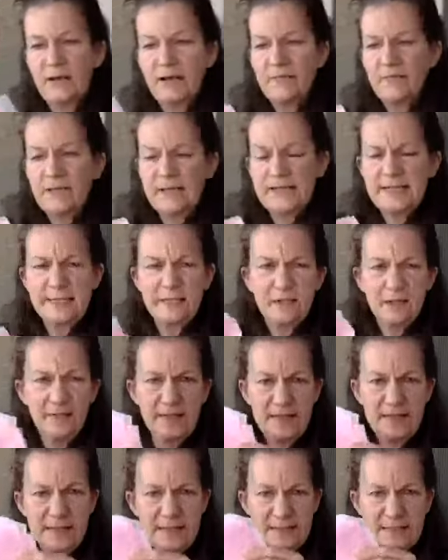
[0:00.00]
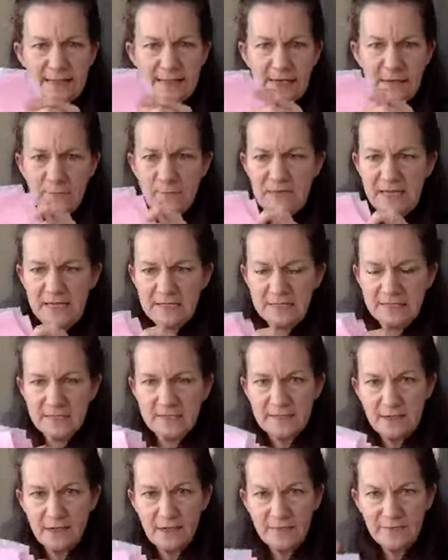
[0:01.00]
I think I did it on the inside
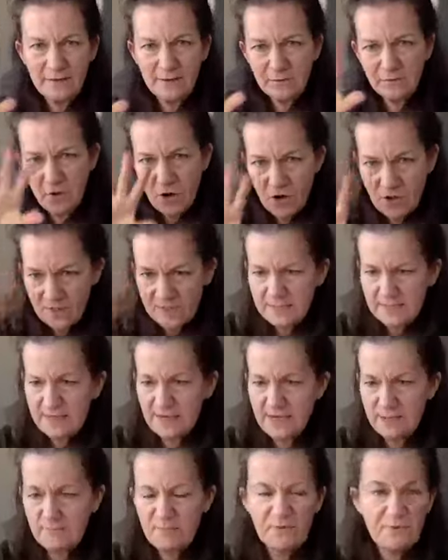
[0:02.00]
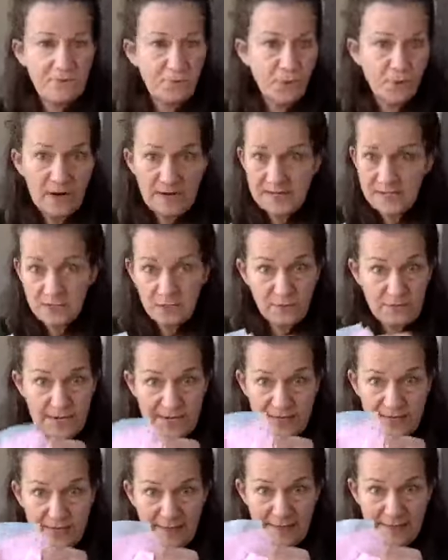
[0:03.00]
pieces on the wrong side before I sewed
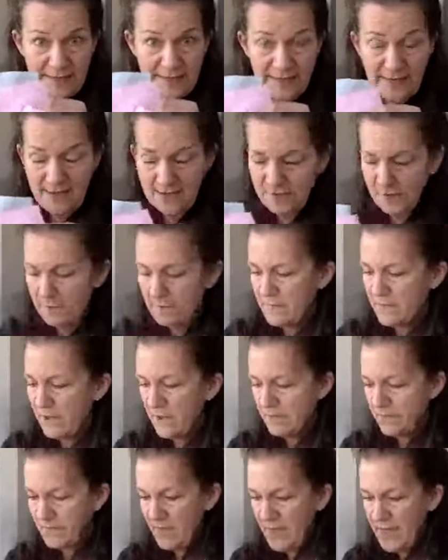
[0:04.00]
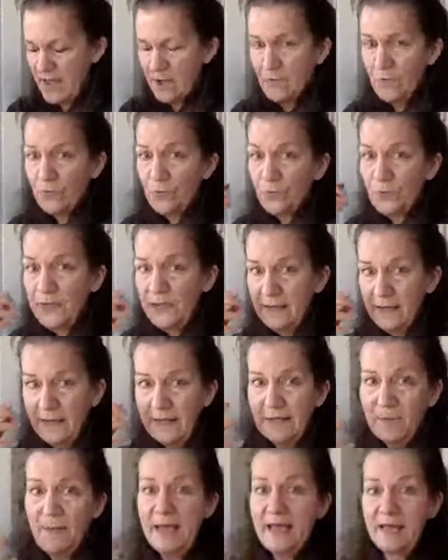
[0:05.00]
anything together. They
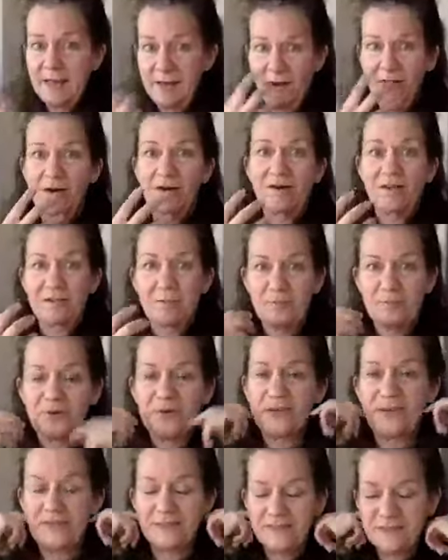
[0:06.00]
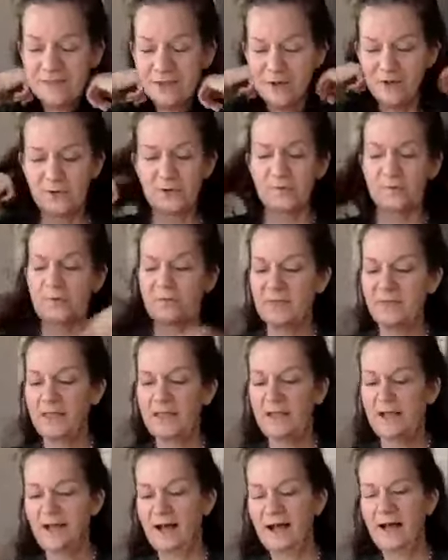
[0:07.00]
really make it hard to breathe. So
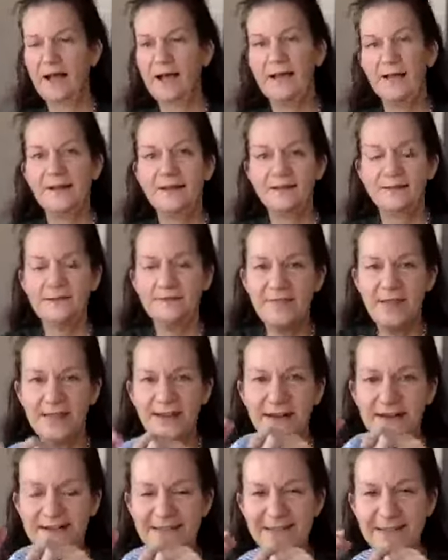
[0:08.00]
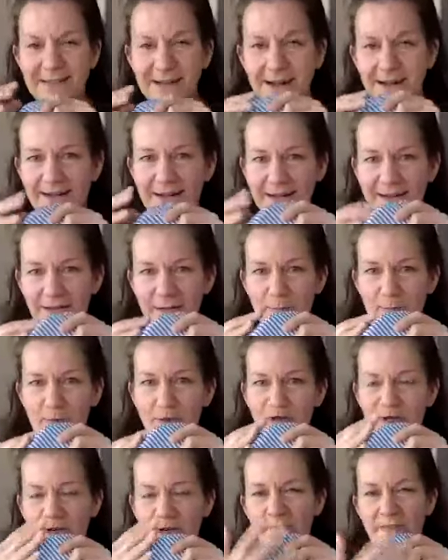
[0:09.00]
then I decided I'm going to
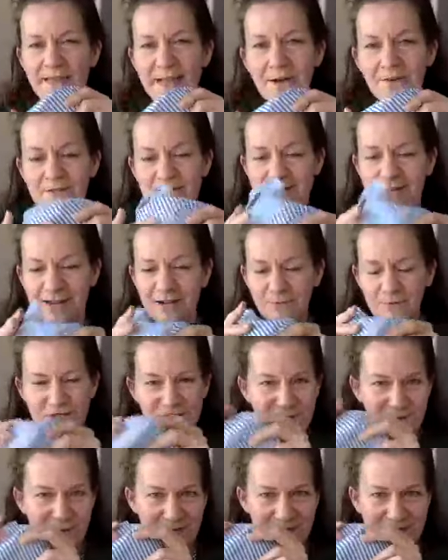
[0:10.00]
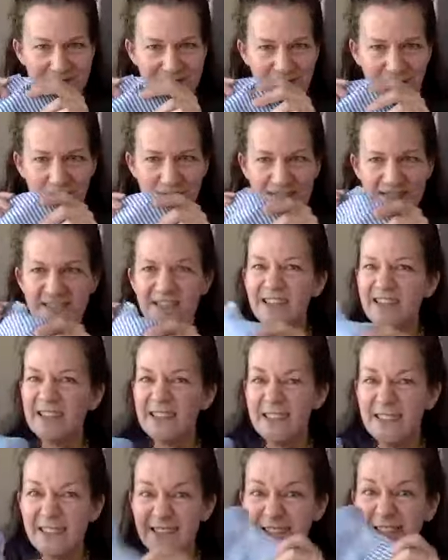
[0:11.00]
put it on the outside, which is what this one is,
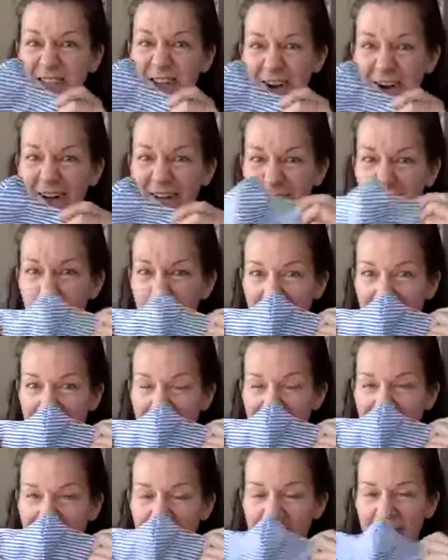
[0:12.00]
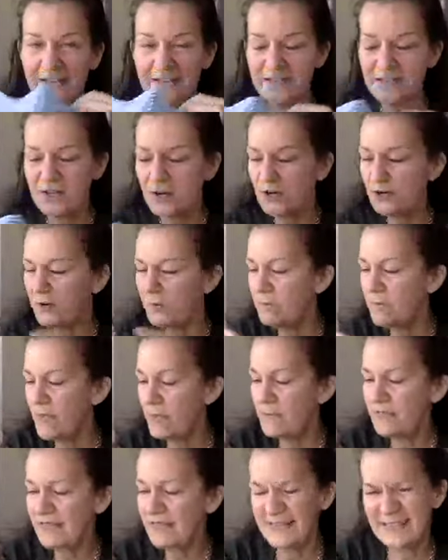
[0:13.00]
still hard to breathe. So
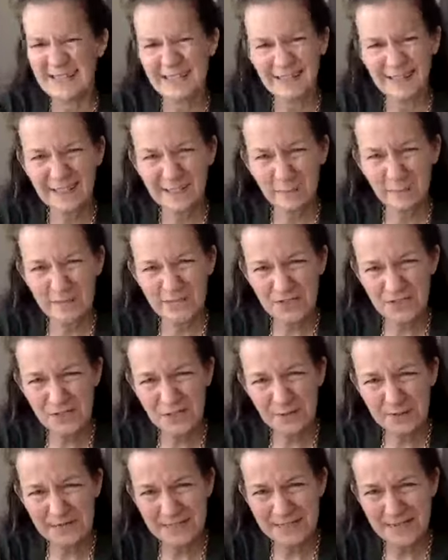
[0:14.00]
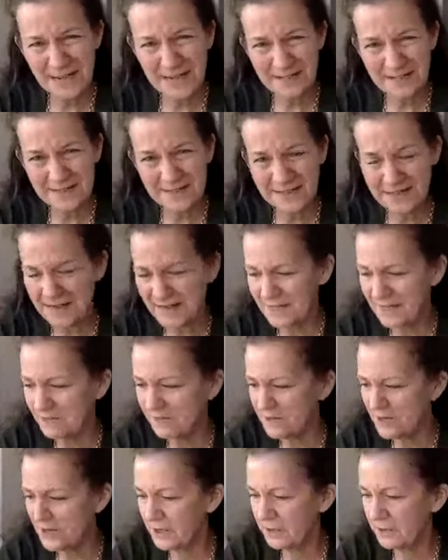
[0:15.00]
maybe that's a little bit too intense, I
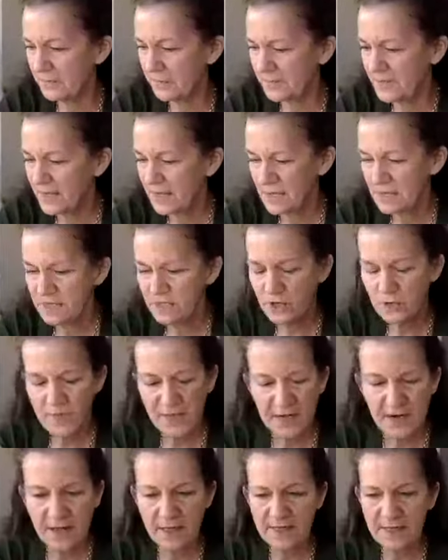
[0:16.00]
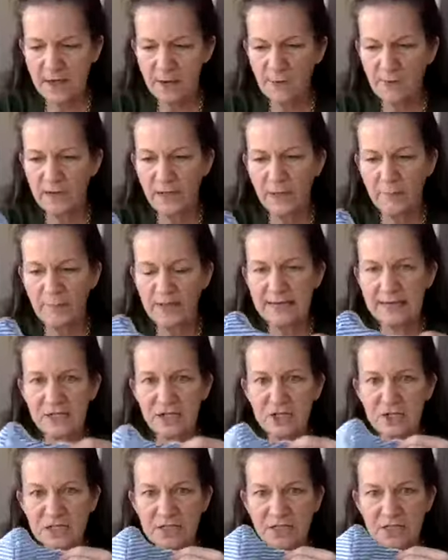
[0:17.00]
don't know. So then I thought, well, I
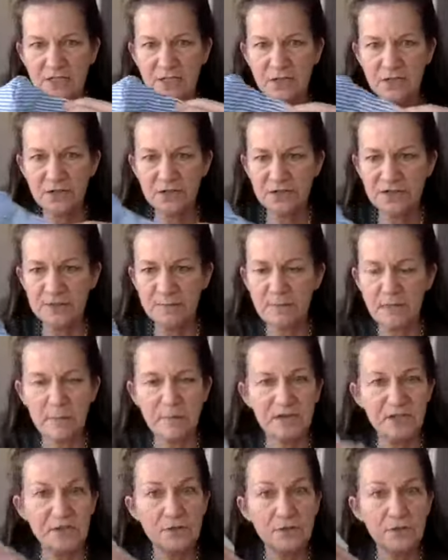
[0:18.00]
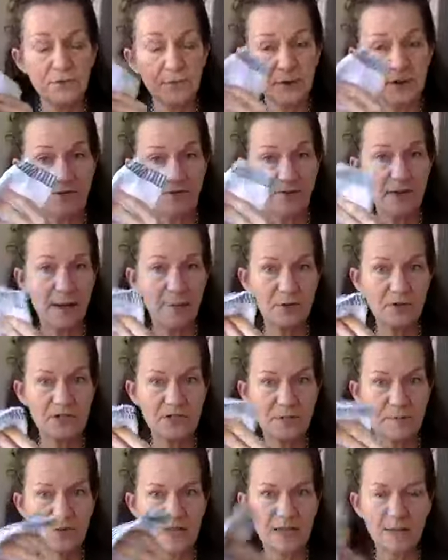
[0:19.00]
might just maybe do 3
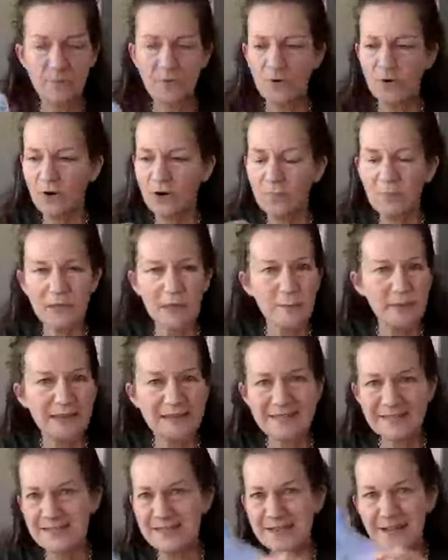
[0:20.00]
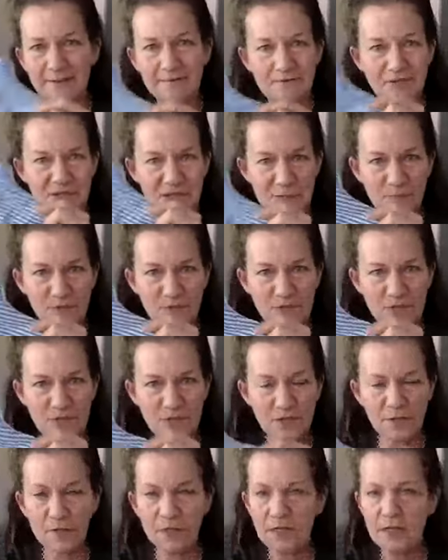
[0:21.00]
fabrics to make it more, or maybe it's enough just with
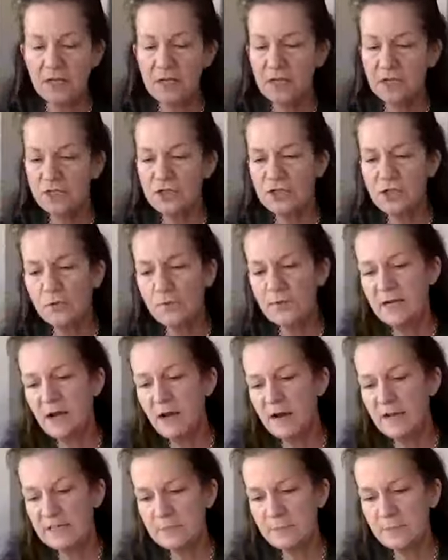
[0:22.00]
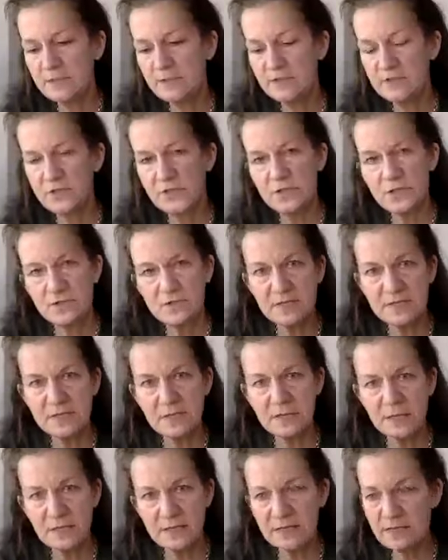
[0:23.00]
2. Do you know when hospitals are
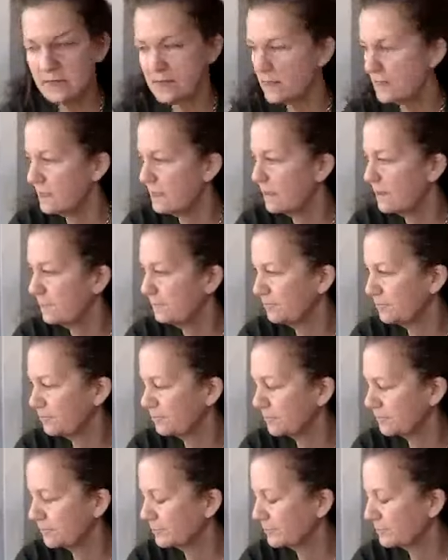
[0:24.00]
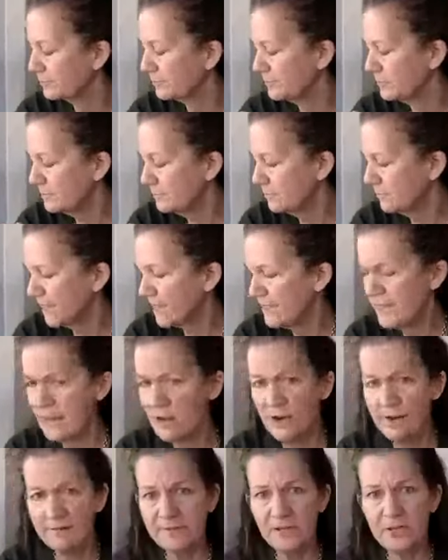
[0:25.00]
using these,
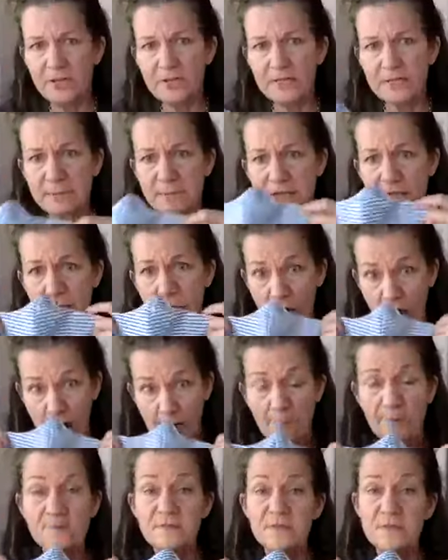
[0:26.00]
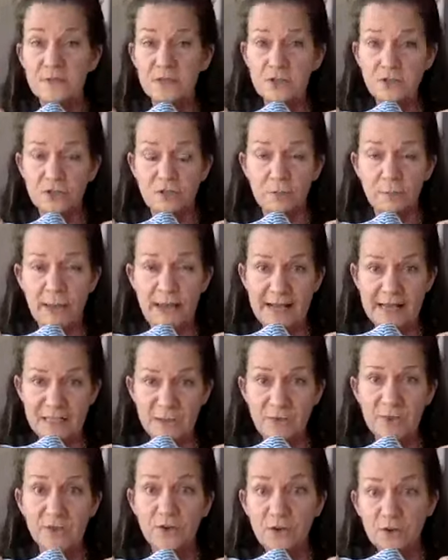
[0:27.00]
they often use them on top of surgical
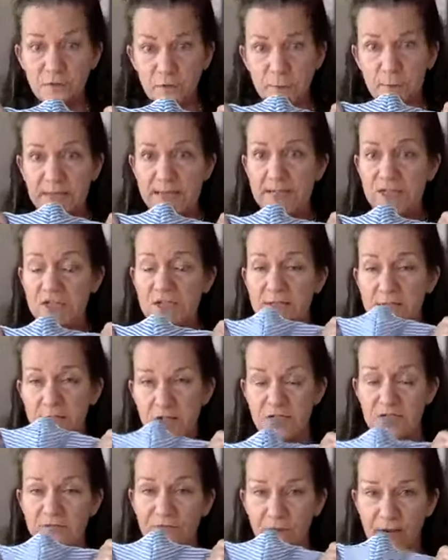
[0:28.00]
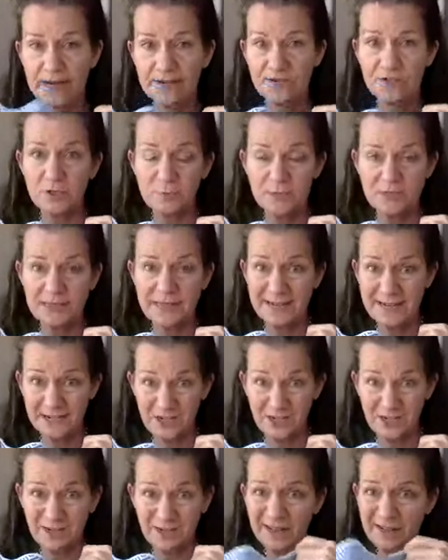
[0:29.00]
masks with COVID patients just for extra
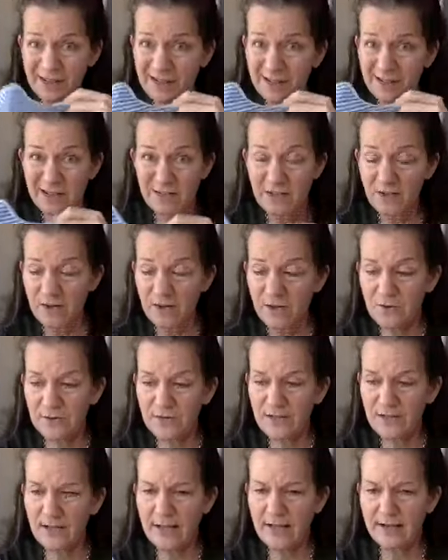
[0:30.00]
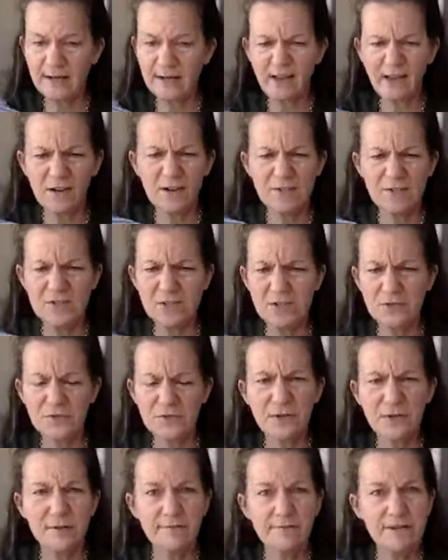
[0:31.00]
protection. So, and
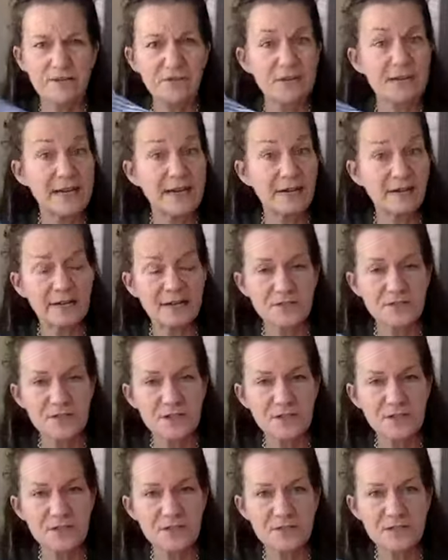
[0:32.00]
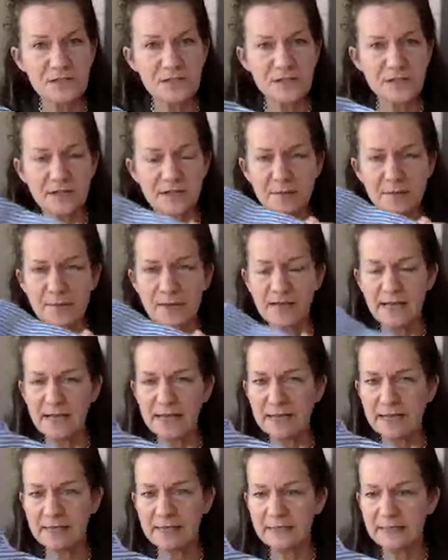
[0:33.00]
also veterinarians are using them,
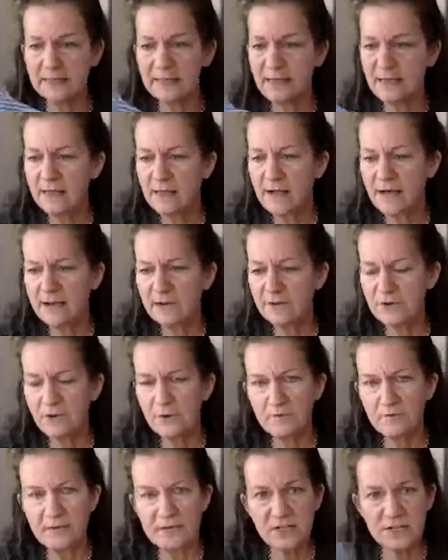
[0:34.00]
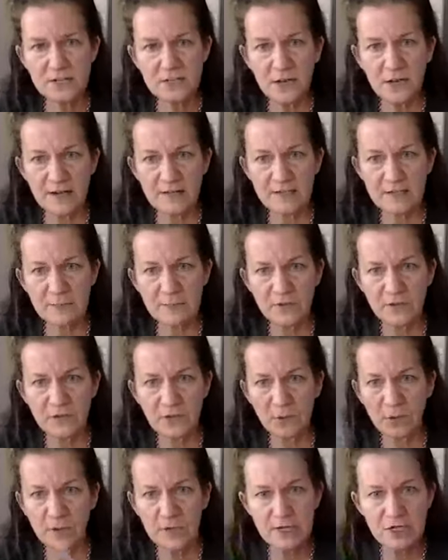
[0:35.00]
and I don't know if they just toss them or
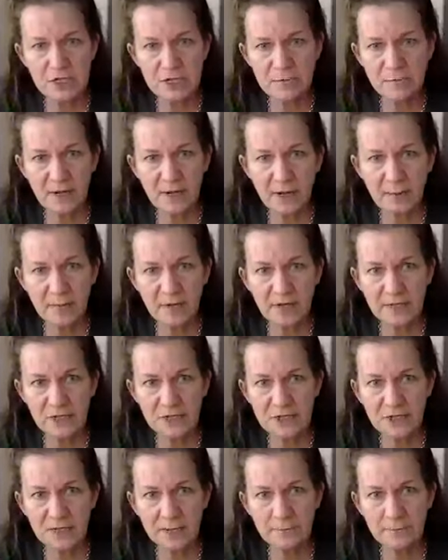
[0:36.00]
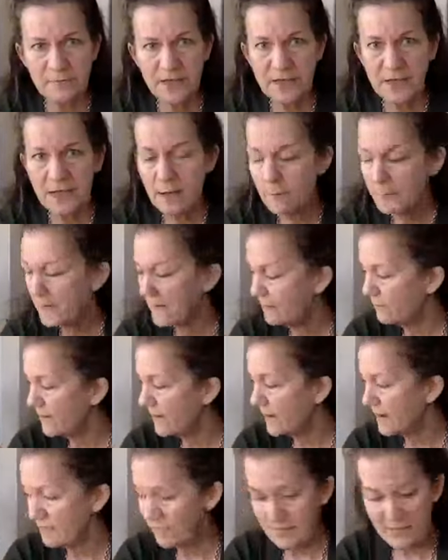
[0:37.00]
they wash them, I'm not sure. But
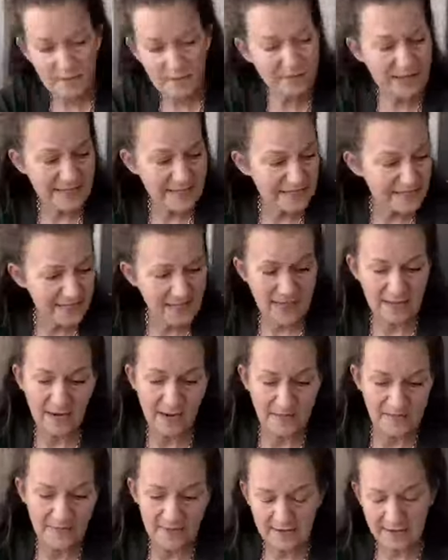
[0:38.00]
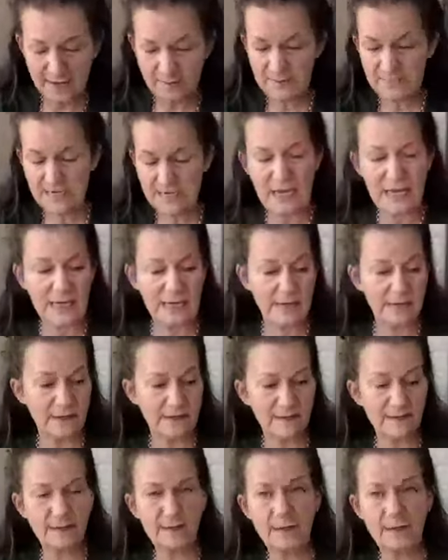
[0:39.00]
anyway, I think that's it. I think I'm done.